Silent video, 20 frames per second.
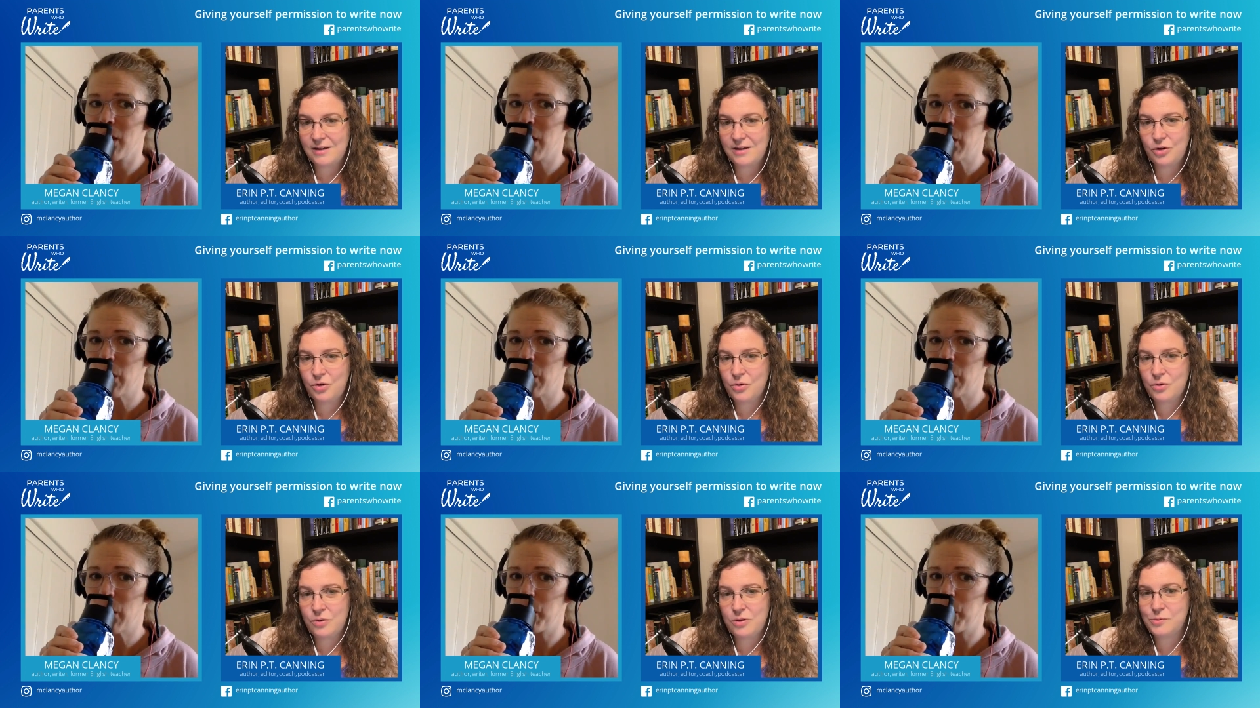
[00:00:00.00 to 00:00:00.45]
Speaker 1: And
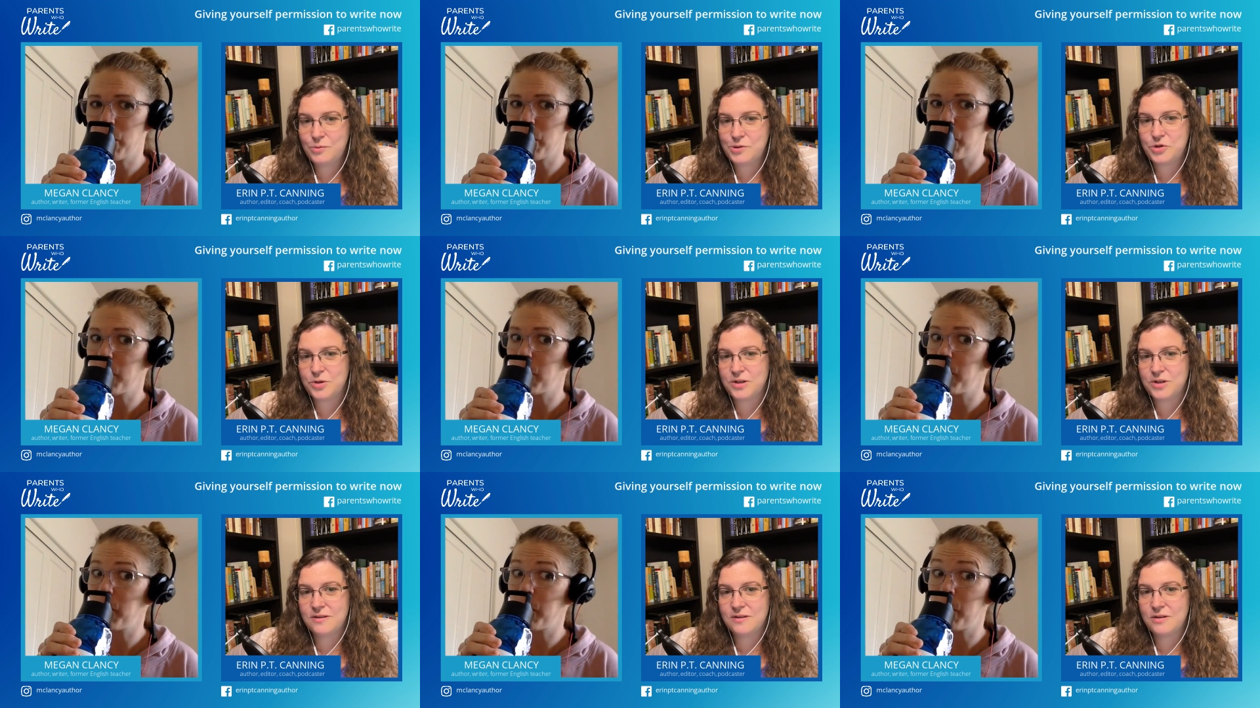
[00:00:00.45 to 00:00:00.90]
you don't know
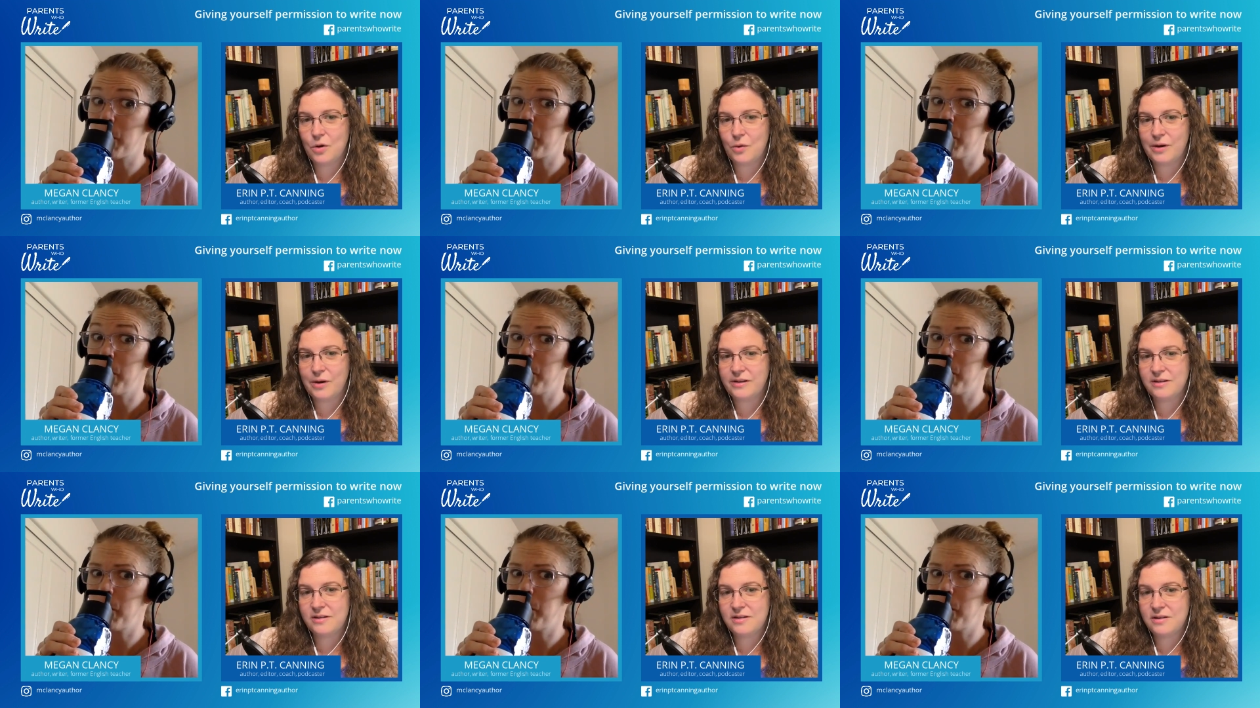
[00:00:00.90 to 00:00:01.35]
which one's
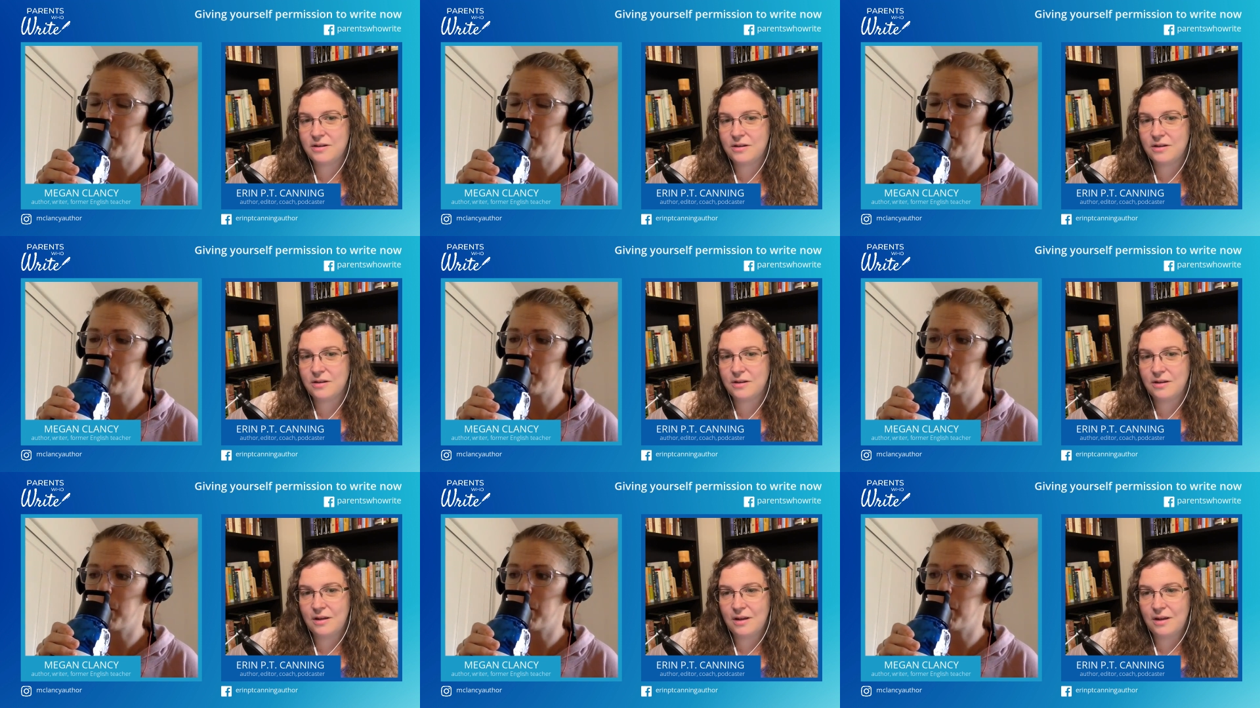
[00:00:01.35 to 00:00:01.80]
going
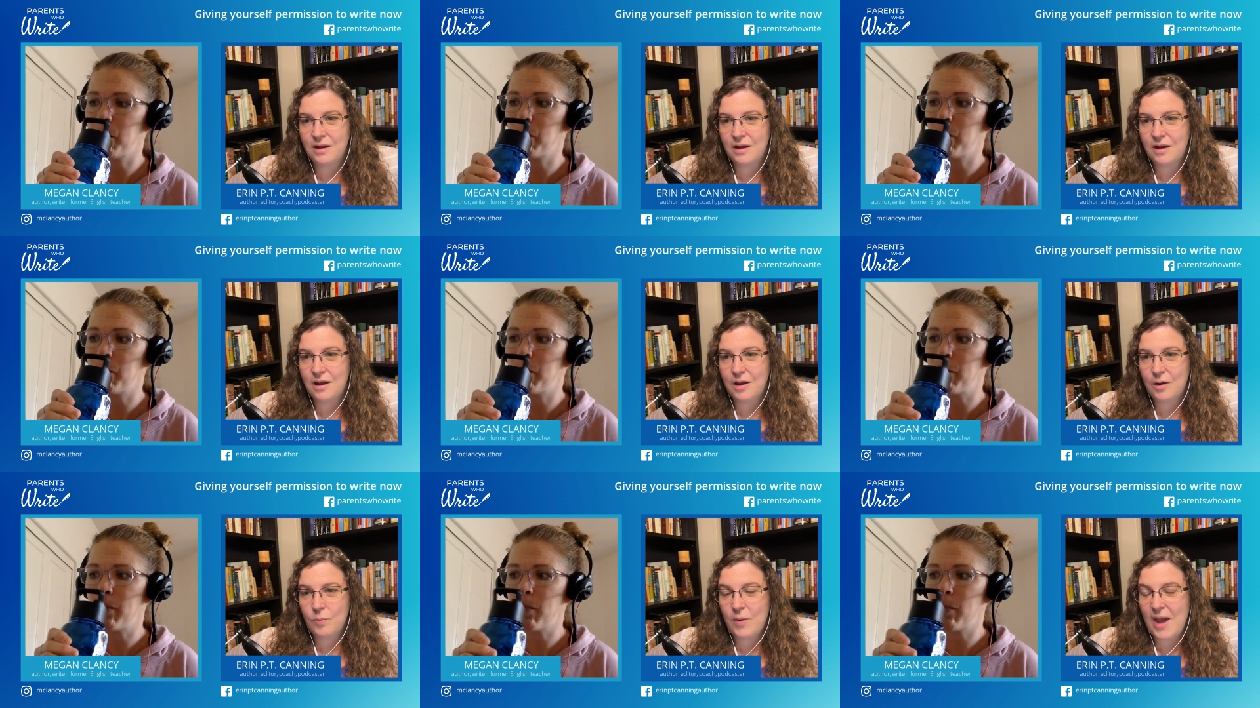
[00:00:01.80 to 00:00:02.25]
to
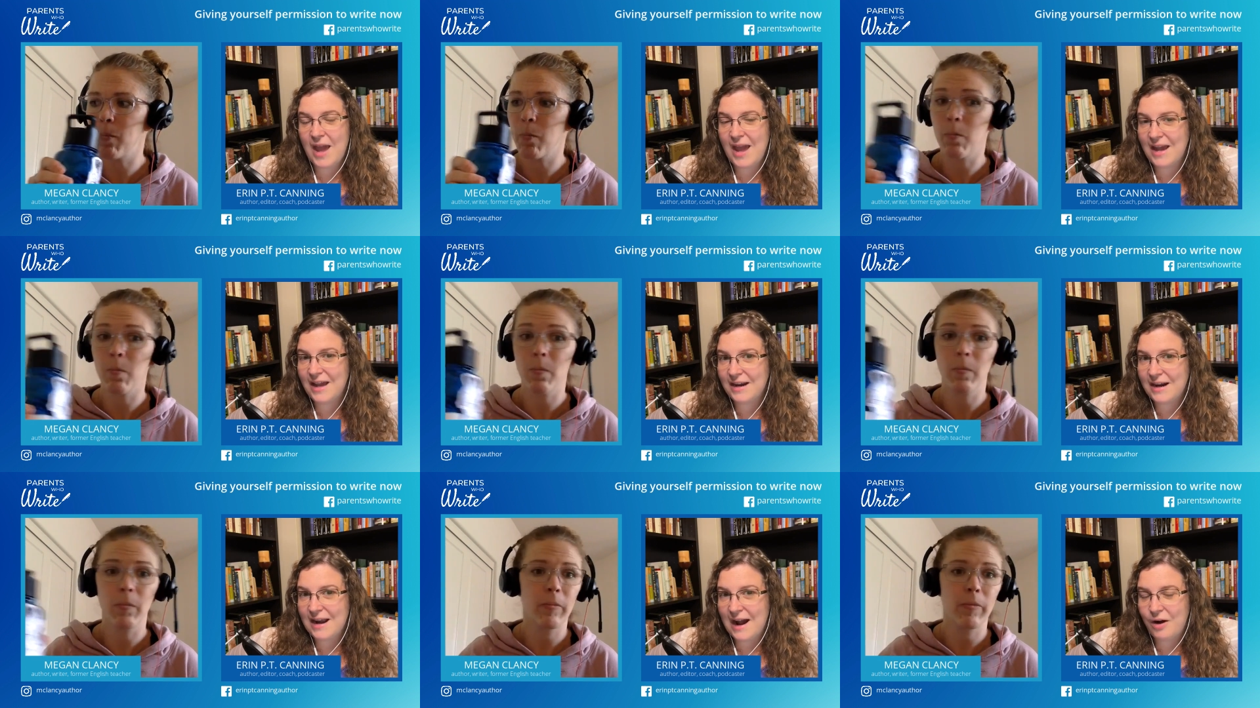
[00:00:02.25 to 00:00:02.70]

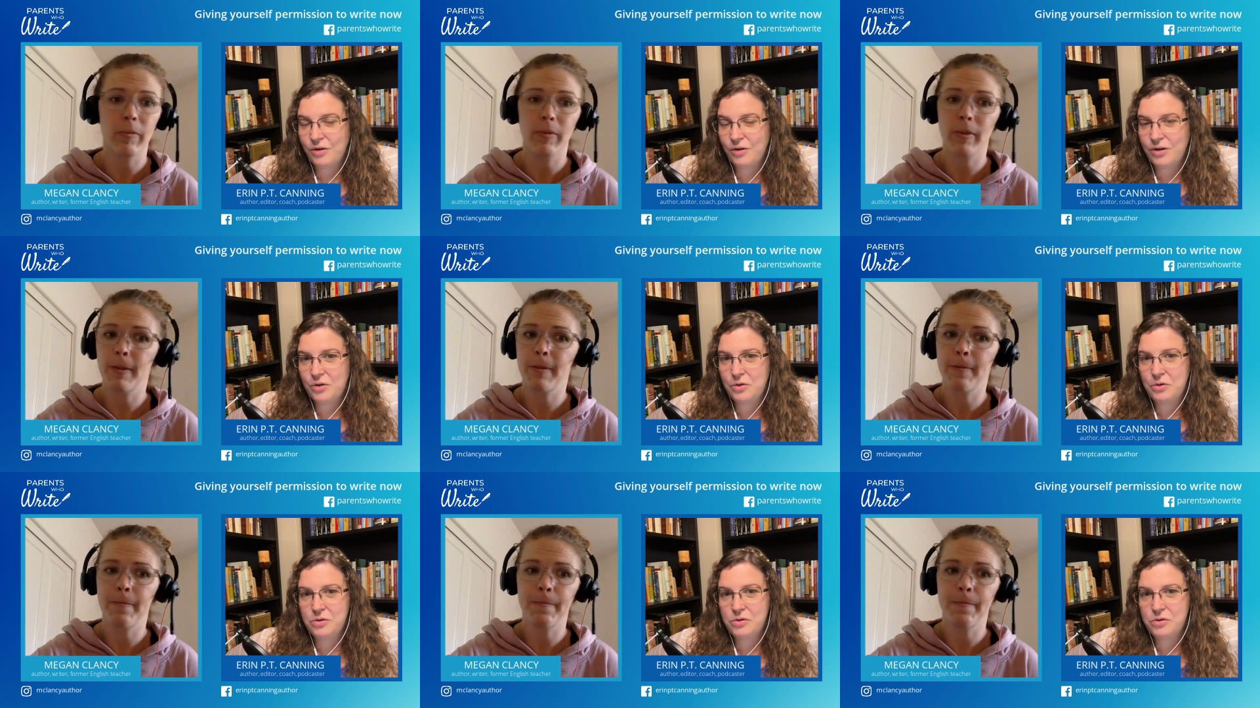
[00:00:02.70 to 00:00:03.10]
pan out. You